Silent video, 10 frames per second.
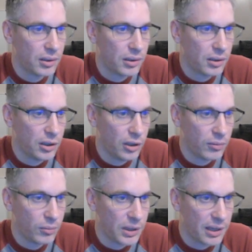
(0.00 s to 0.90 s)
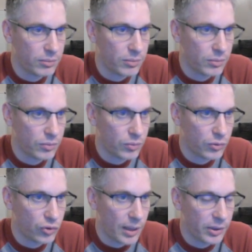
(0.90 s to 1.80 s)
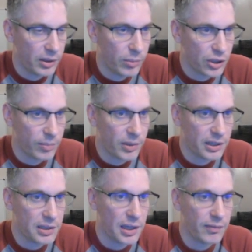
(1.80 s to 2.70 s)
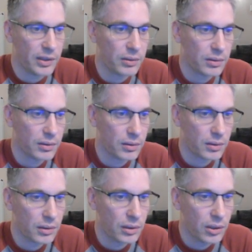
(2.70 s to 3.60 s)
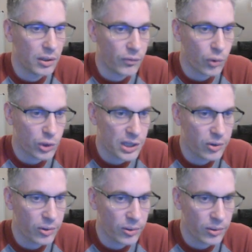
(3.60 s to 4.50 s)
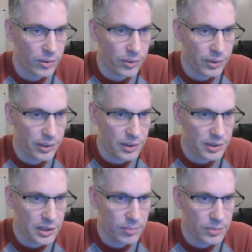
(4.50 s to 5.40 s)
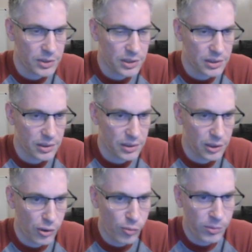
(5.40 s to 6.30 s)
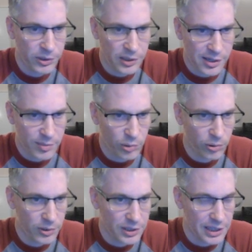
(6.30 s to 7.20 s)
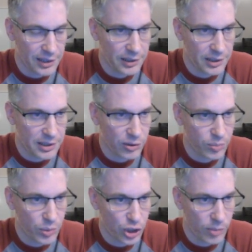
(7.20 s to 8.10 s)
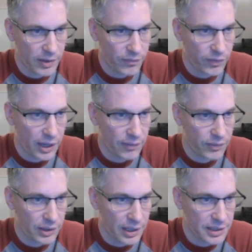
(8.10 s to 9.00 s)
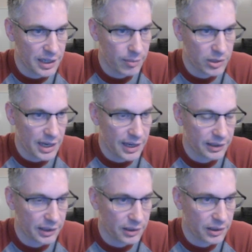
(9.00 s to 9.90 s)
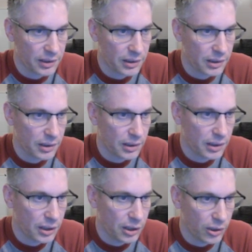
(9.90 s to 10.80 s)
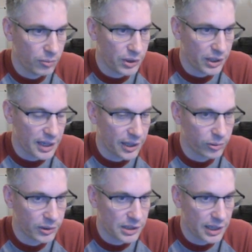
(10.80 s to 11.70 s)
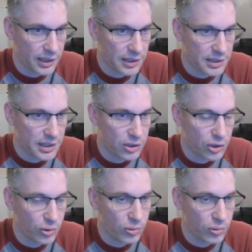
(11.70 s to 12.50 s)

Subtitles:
without dropping the bishop on his head. Of course, here it seems Opening Explorer is telling us there's bishop f5 and that same tactic, with the counterattack on c2.